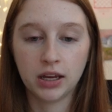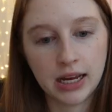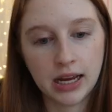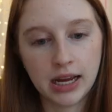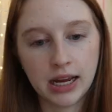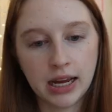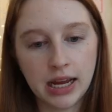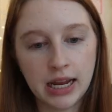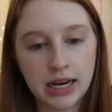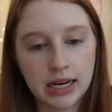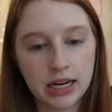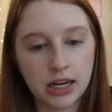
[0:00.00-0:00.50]

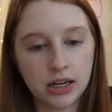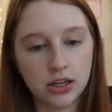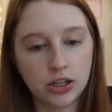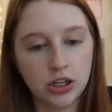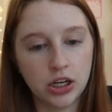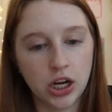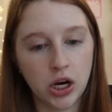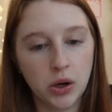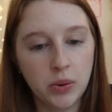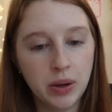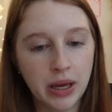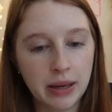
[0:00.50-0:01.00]
And
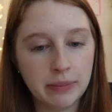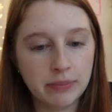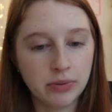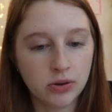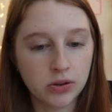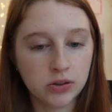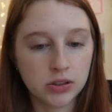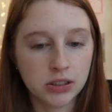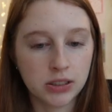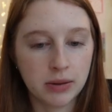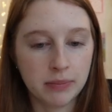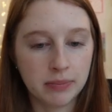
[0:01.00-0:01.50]
no
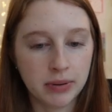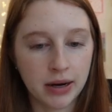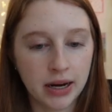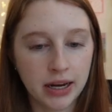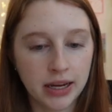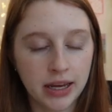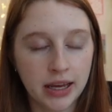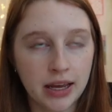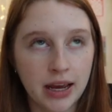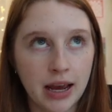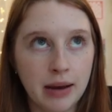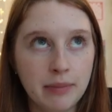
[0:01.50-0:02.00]
impulse buying.